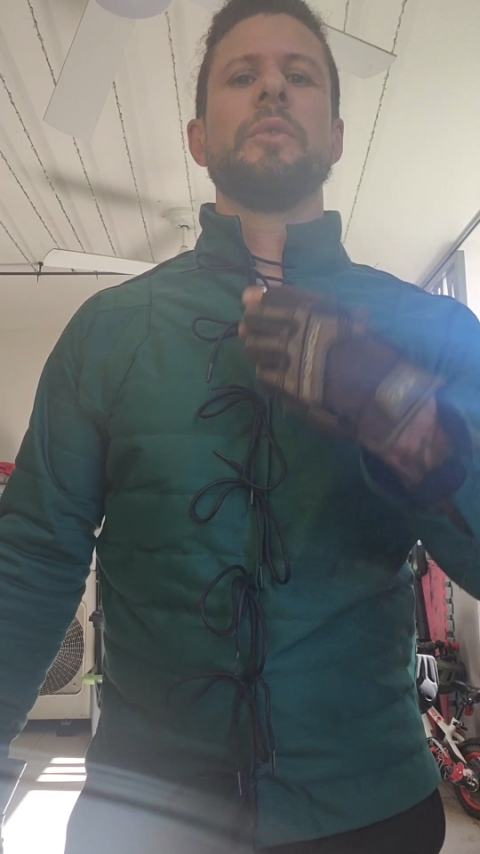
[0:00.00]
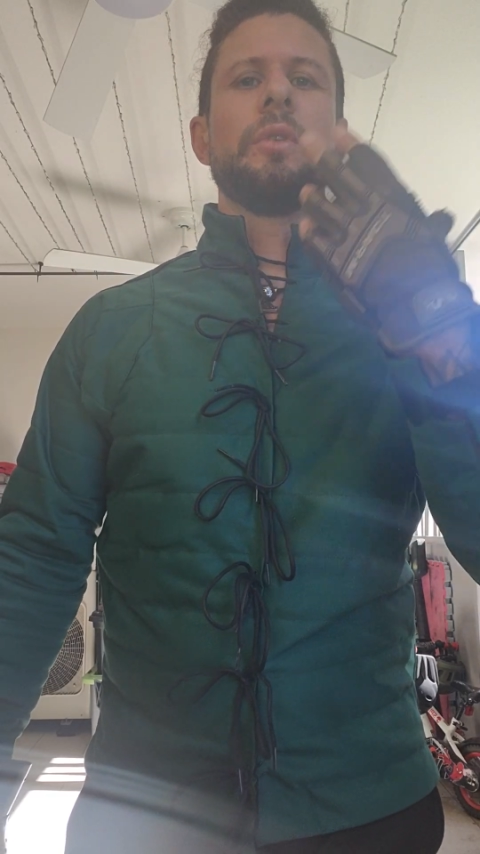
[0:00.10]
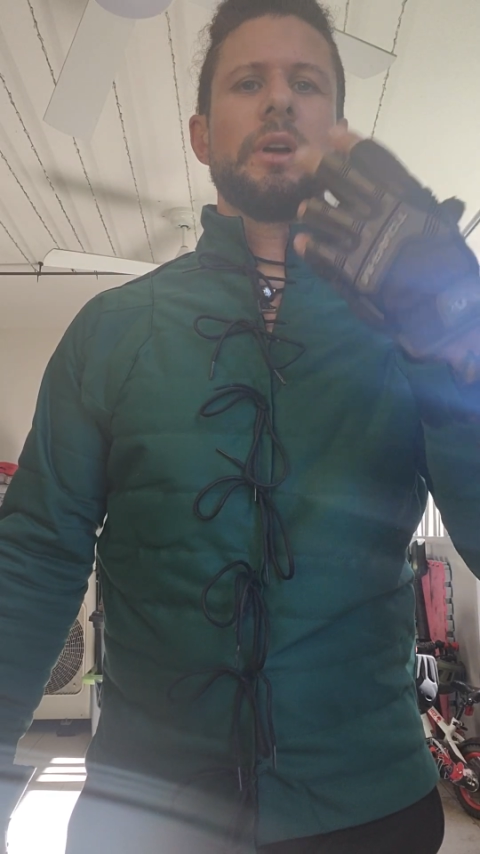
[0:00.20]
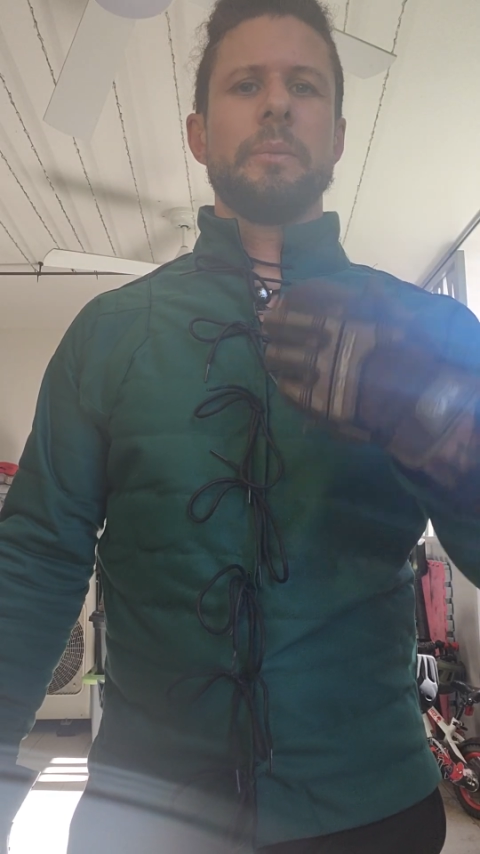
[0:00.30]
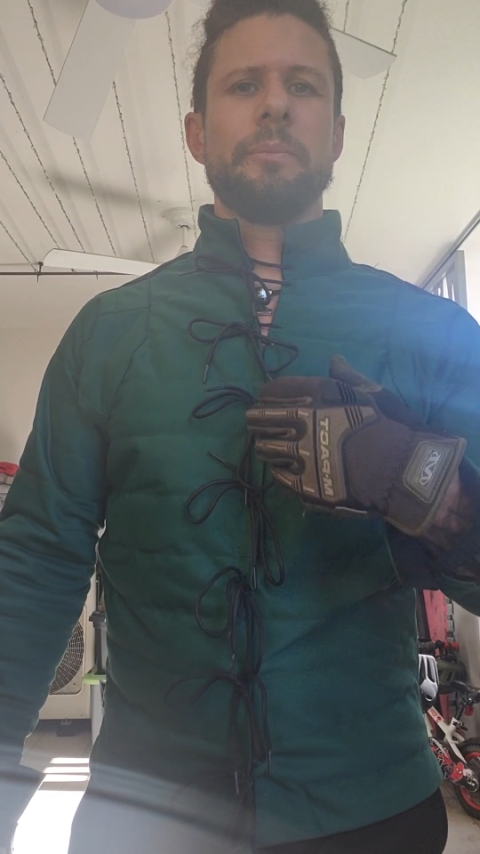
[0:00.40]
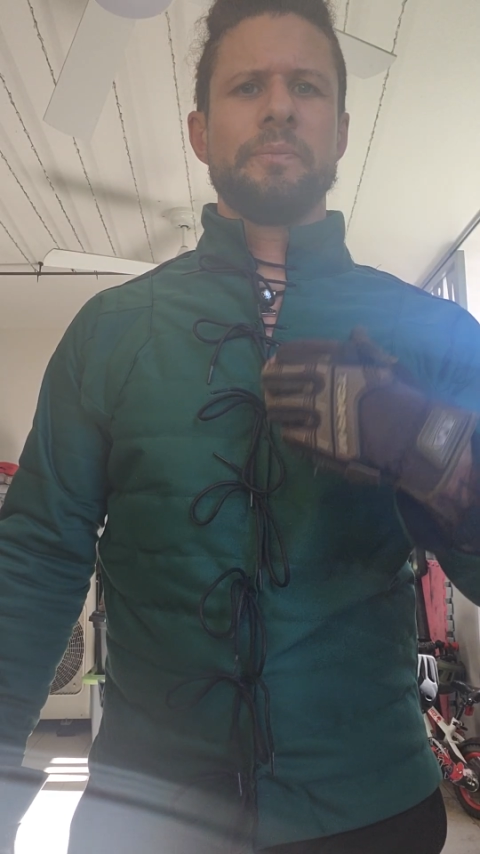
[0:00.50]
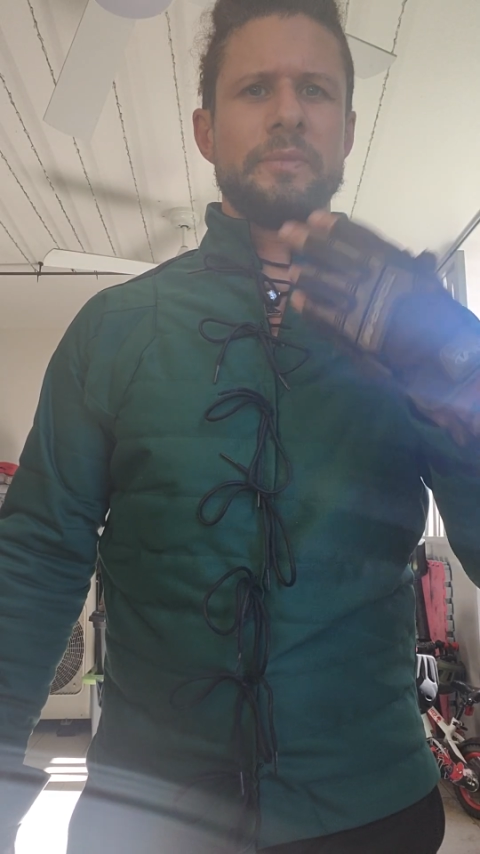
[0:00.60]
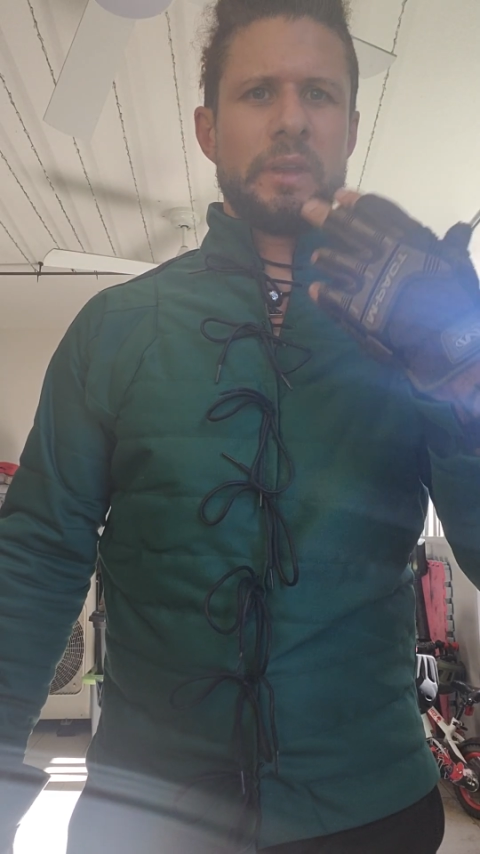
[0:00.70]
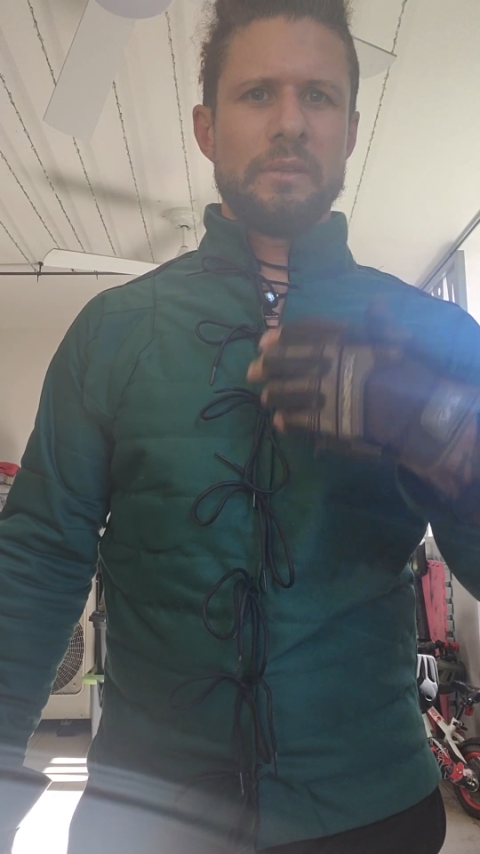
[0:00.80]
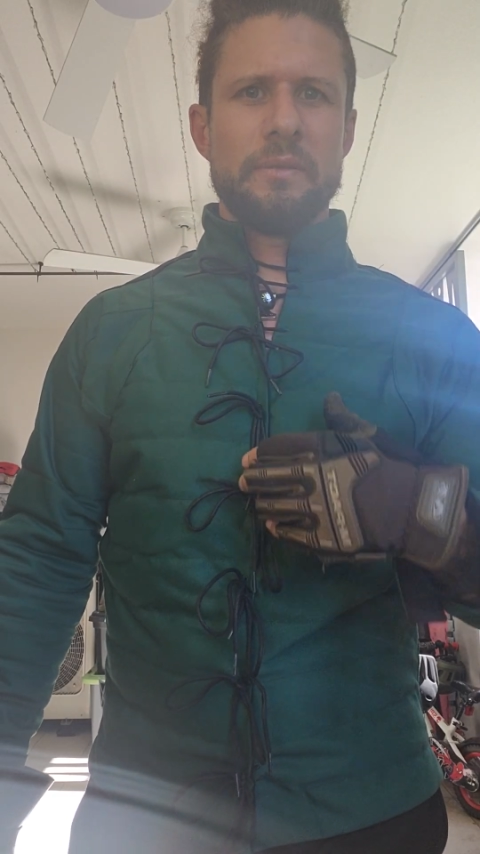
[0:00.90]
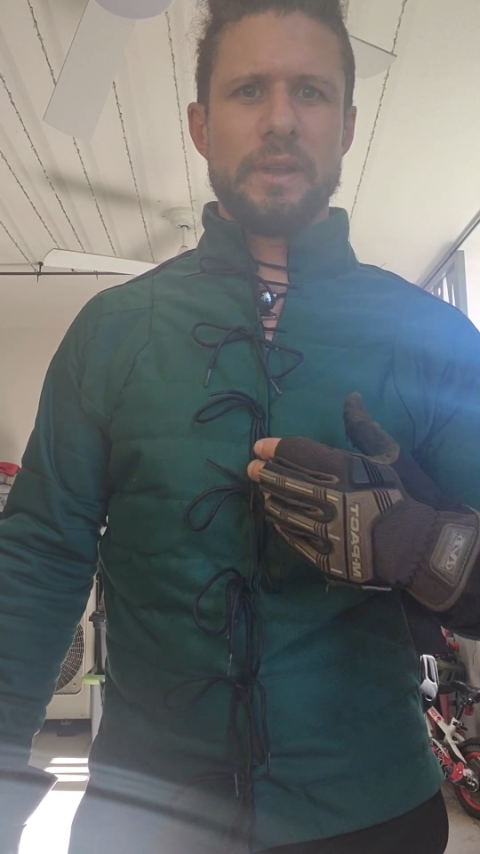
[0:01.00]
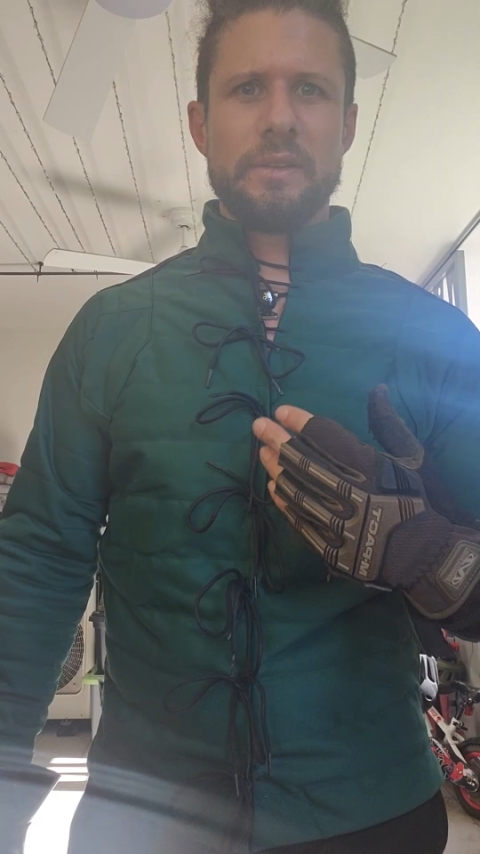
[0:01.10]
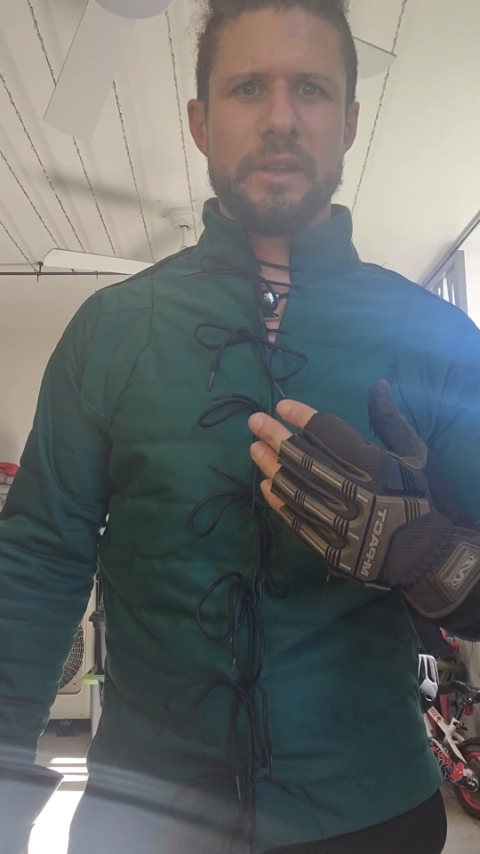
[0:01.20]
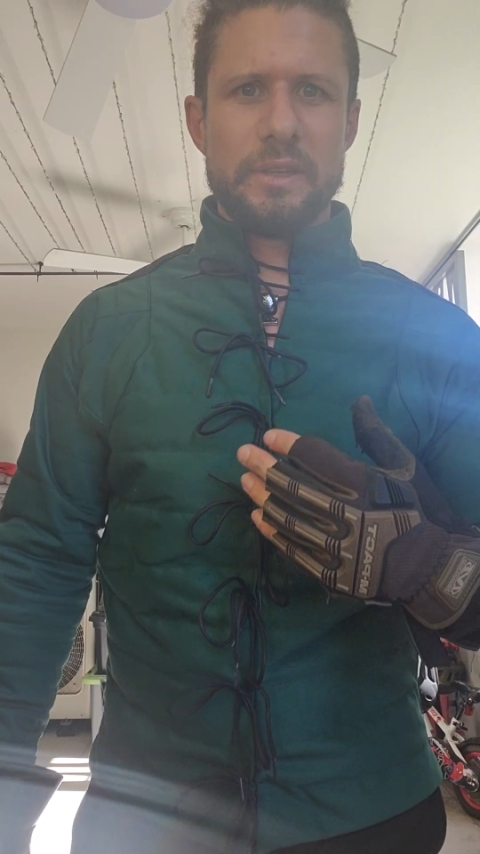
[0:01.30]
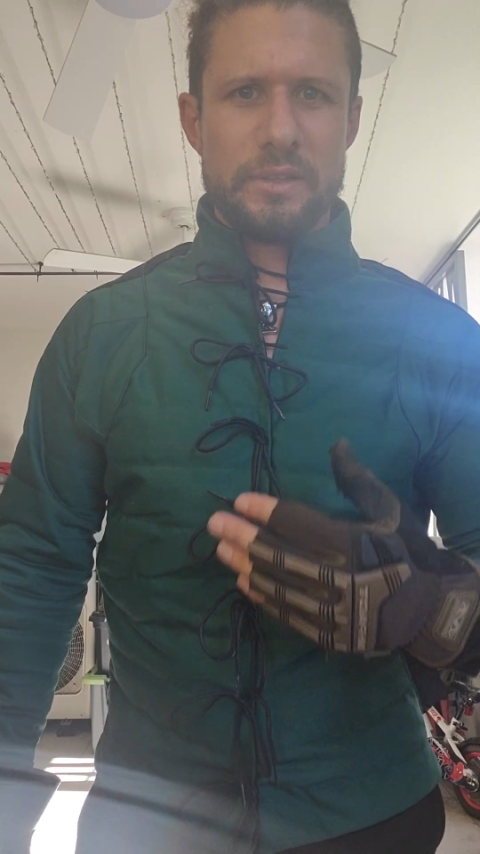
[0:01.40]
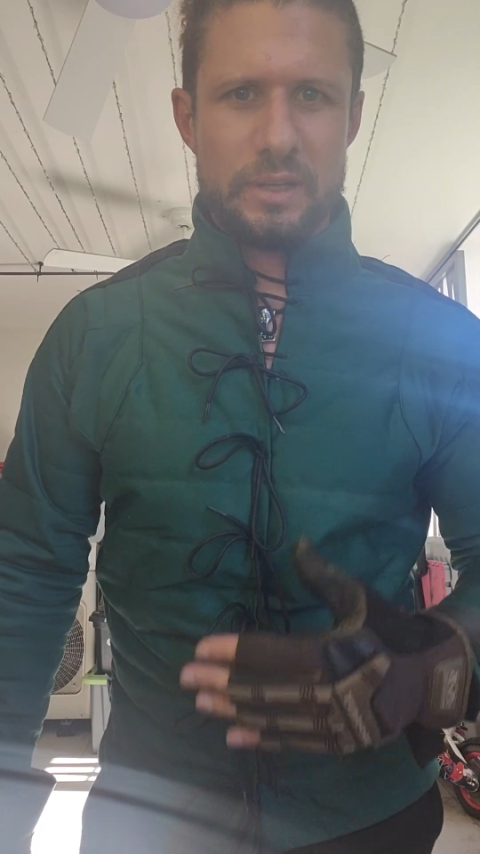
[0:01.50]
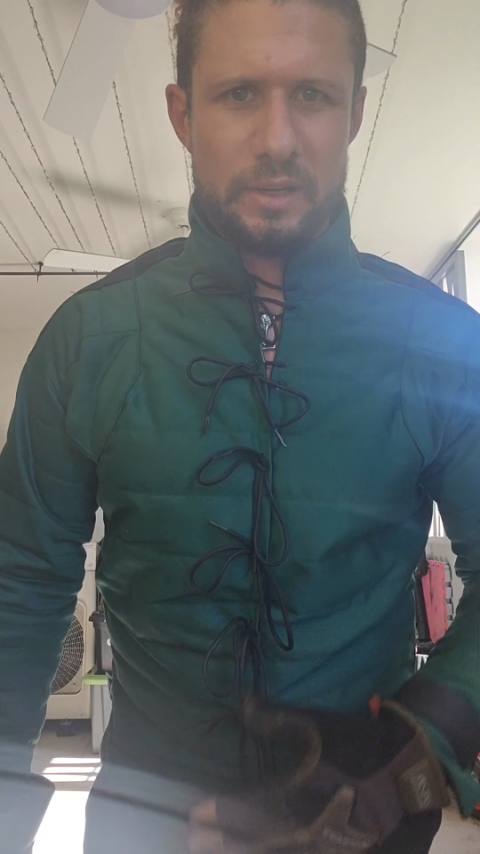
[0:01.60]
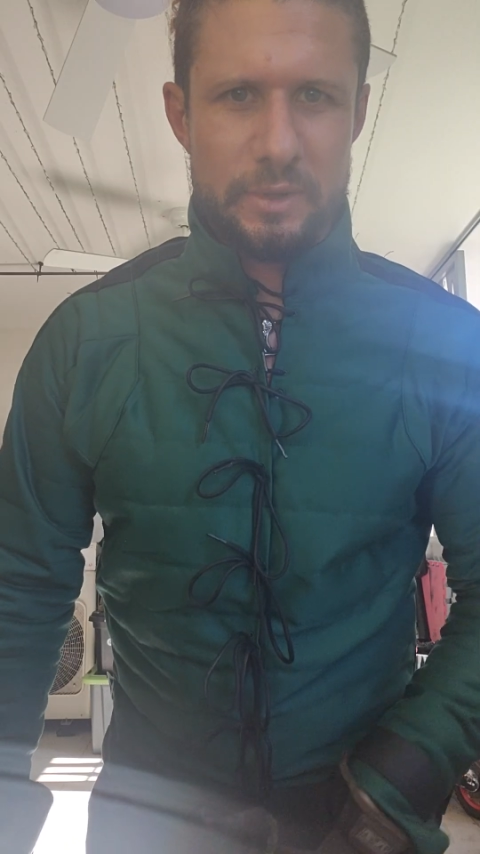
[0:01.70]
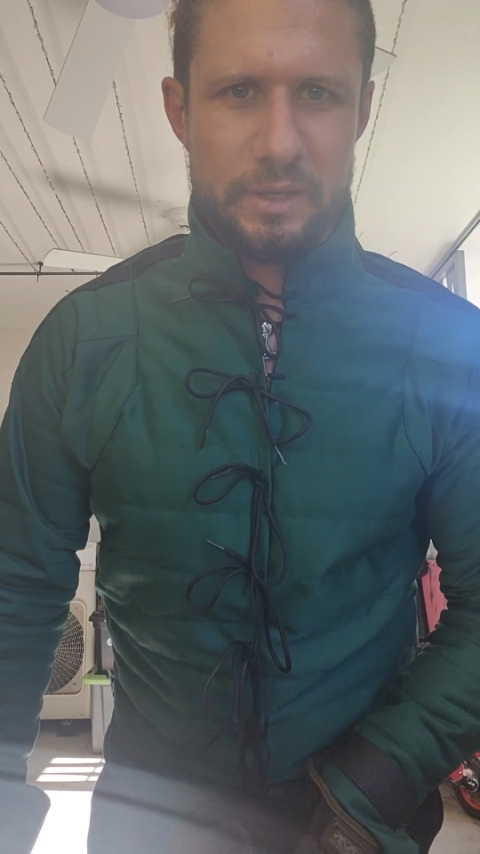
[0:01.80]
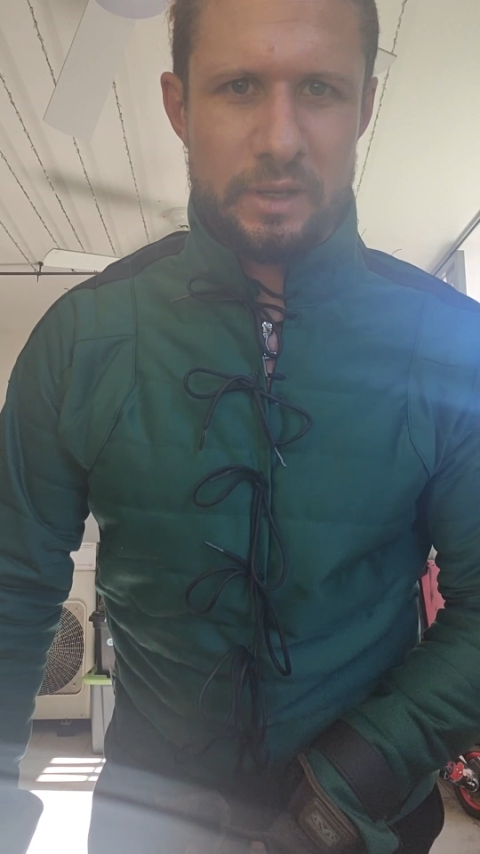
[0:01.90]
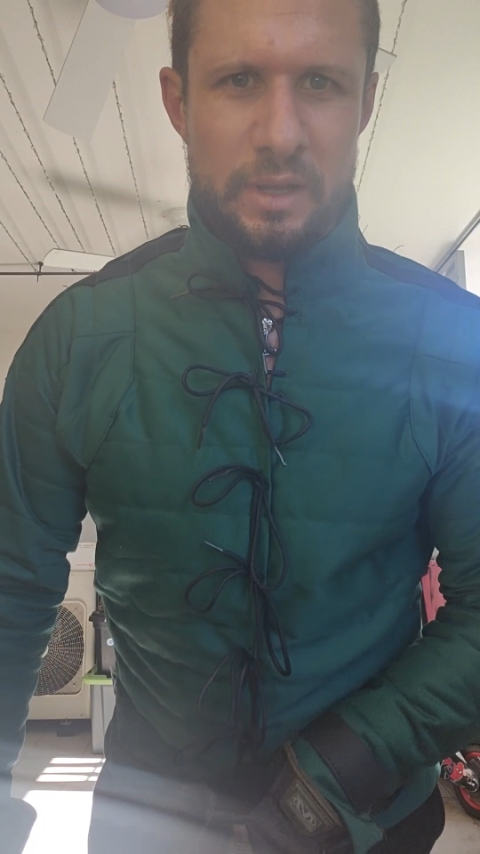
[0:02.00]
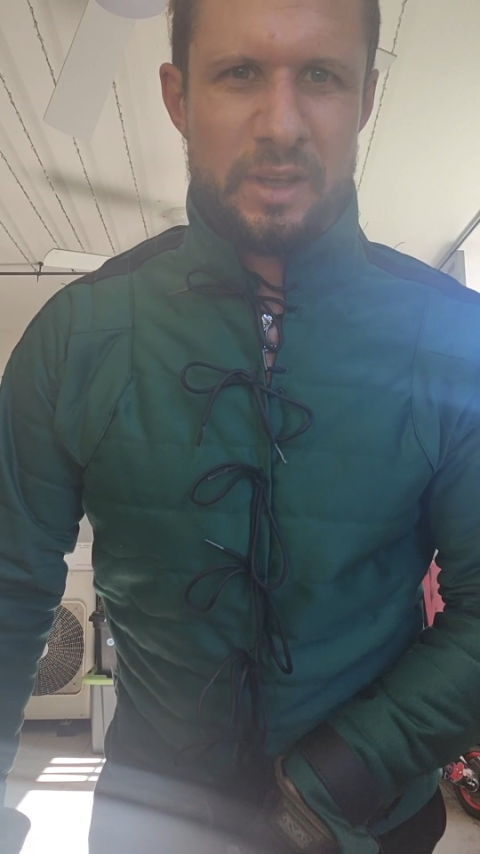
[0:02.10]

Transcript: more ventilation come in.